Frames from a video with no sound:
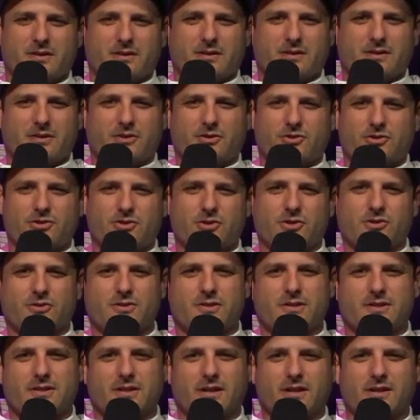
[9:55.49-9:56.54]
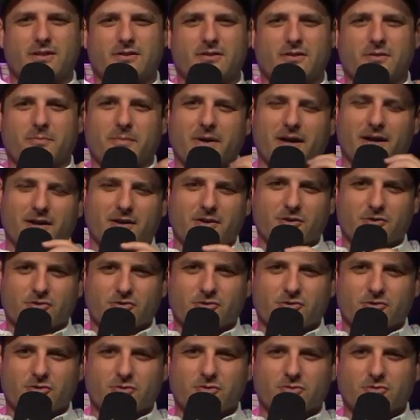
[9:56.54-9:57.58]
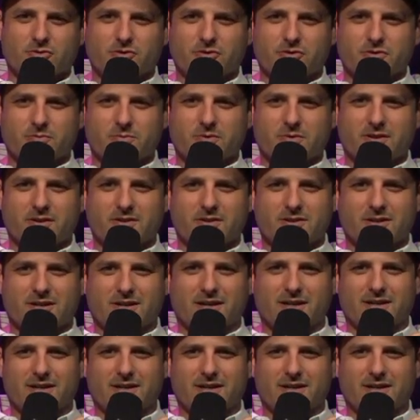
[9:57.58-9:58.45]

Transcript: Your shirt's sticking to the back of your shoulders because you got